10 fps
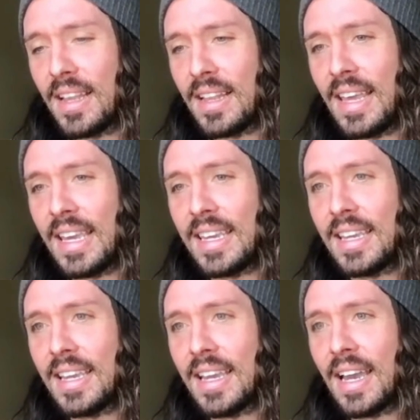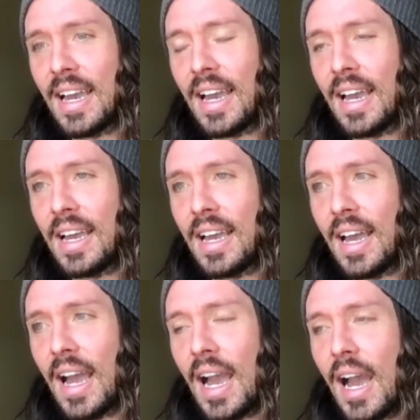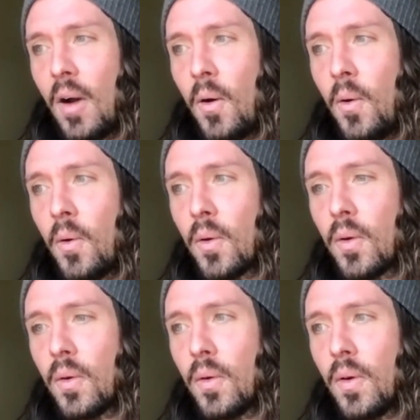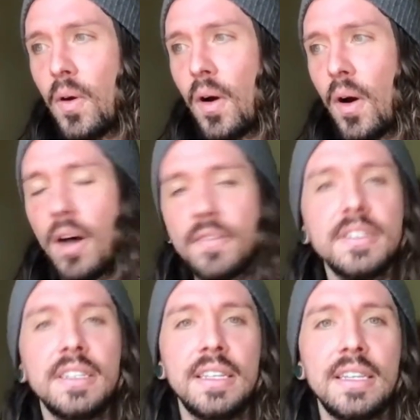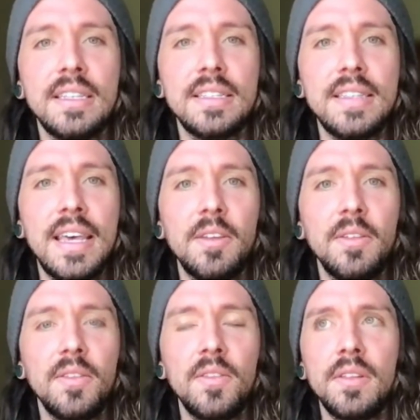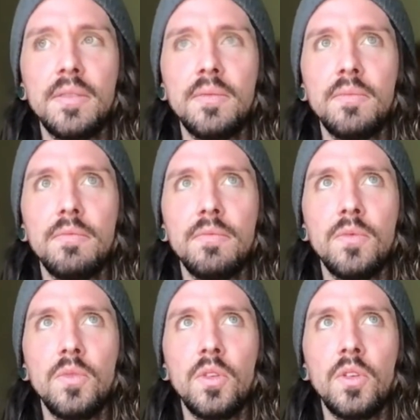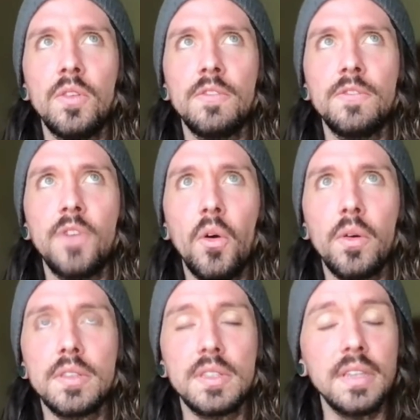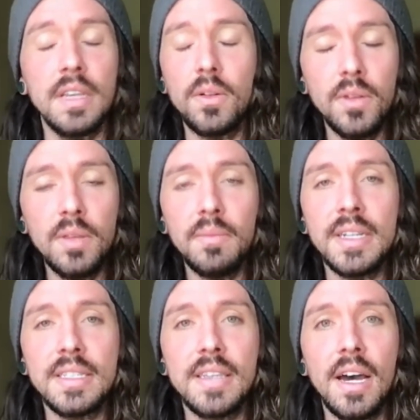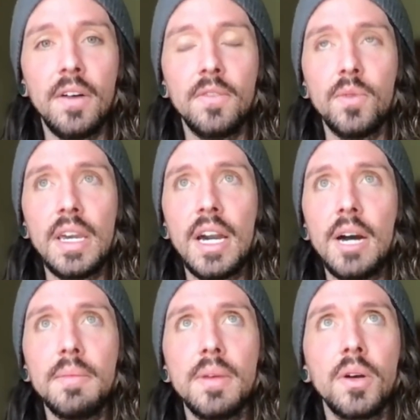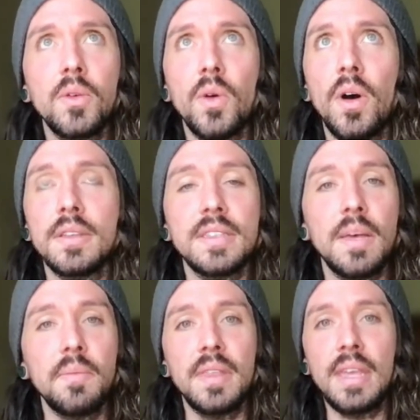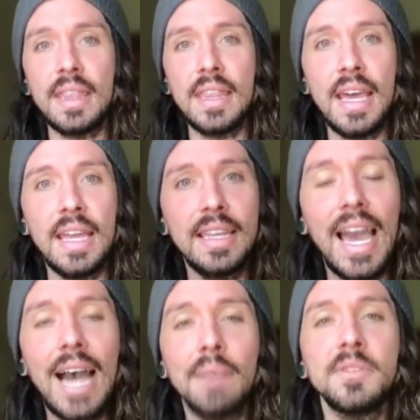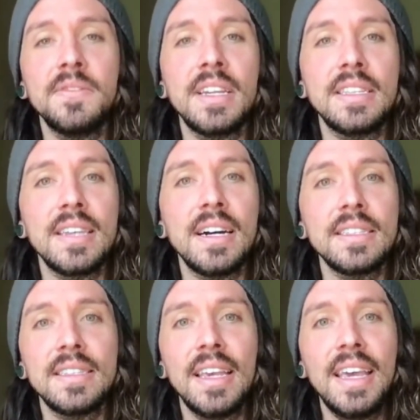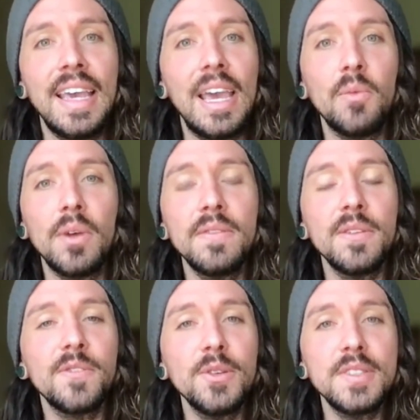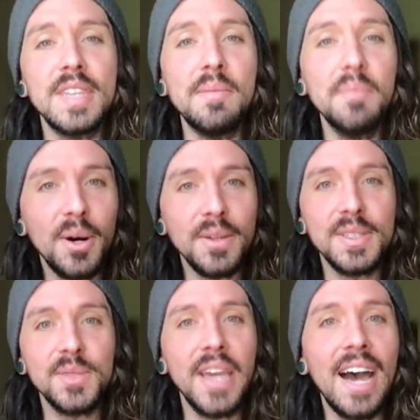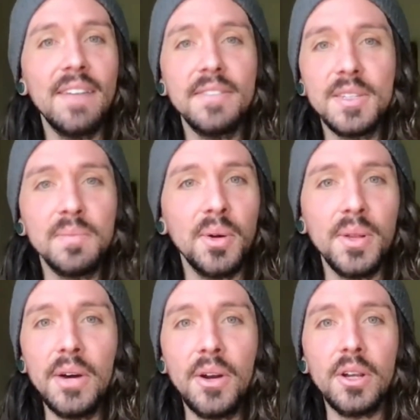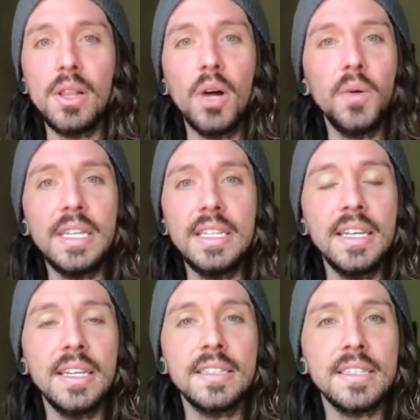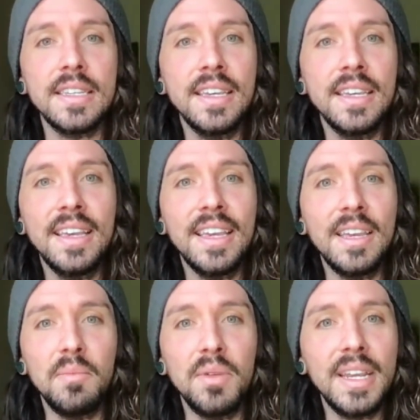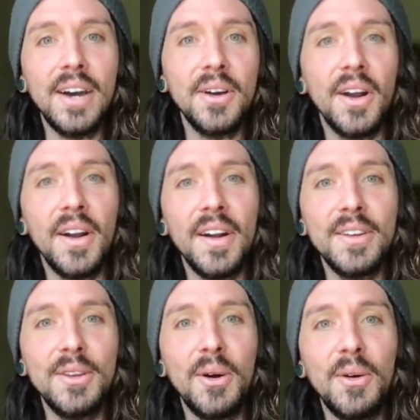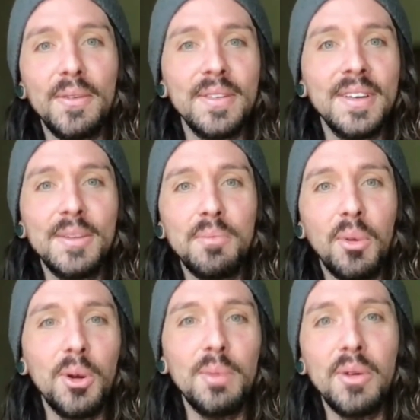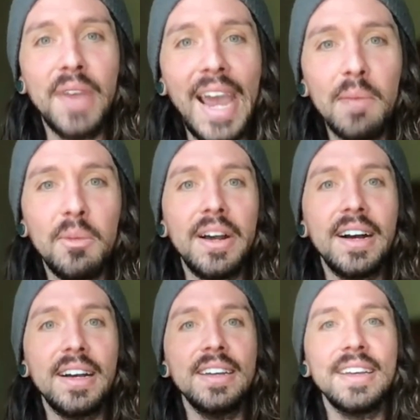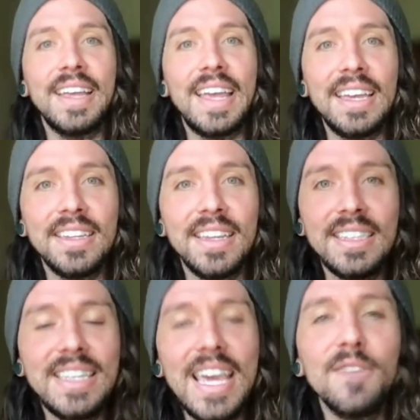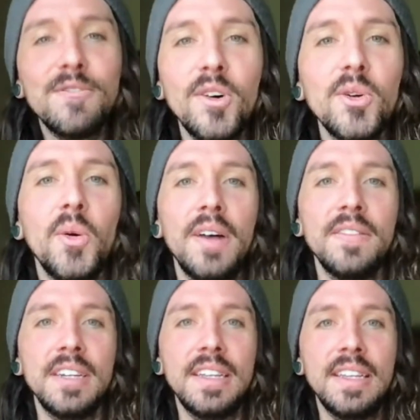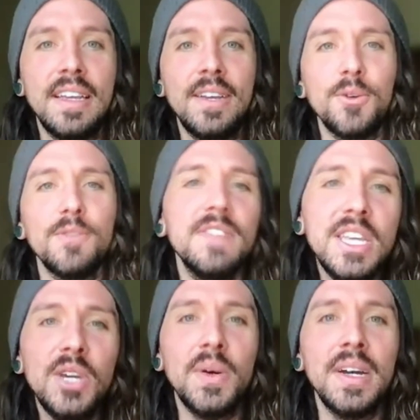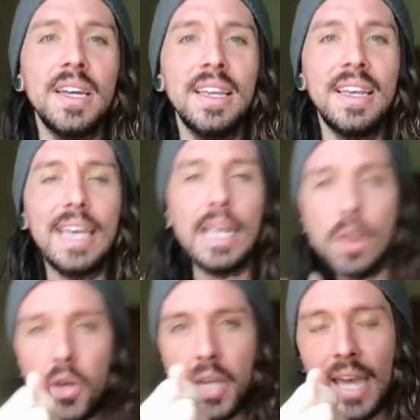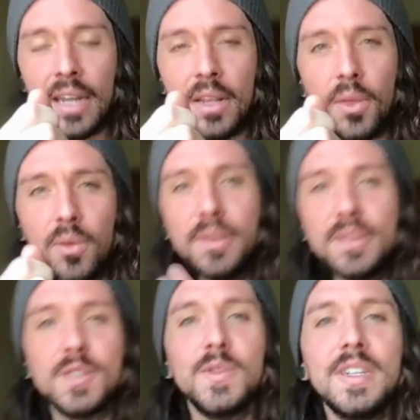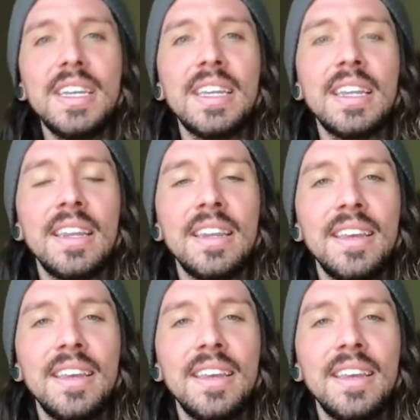like how often it is that folks, including myself, we come across something that captivates us, and one of the first impulses we have is to pull out our glowing disc and bring out our, you know, portable camera and take a photo of it or video it and look at it through the screen, and